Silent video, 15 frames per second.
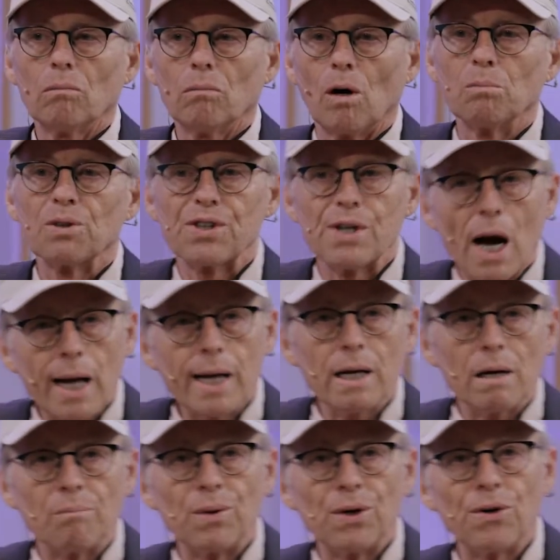Almost
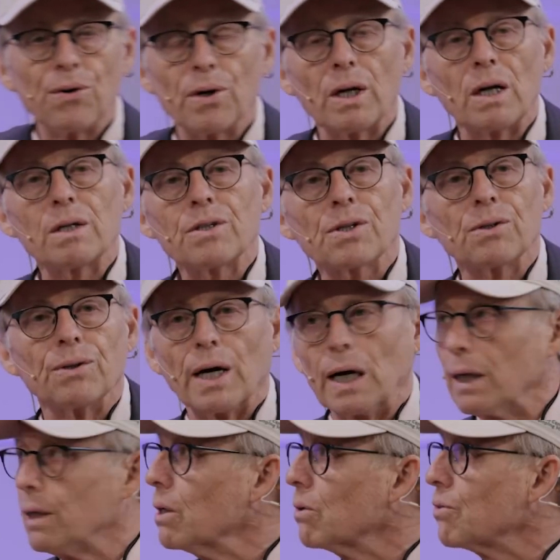90 of them are neurological
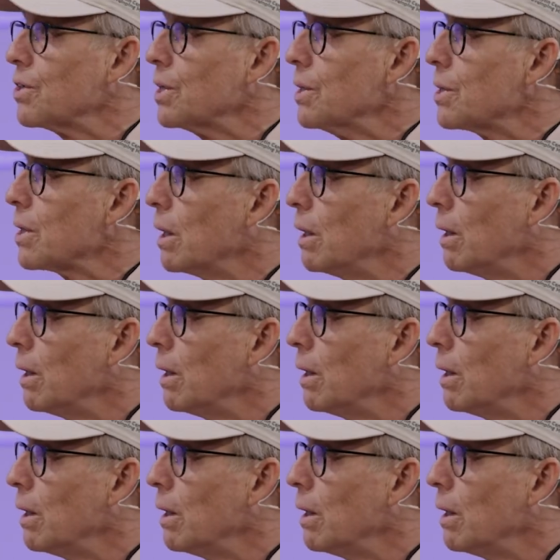diagnoses.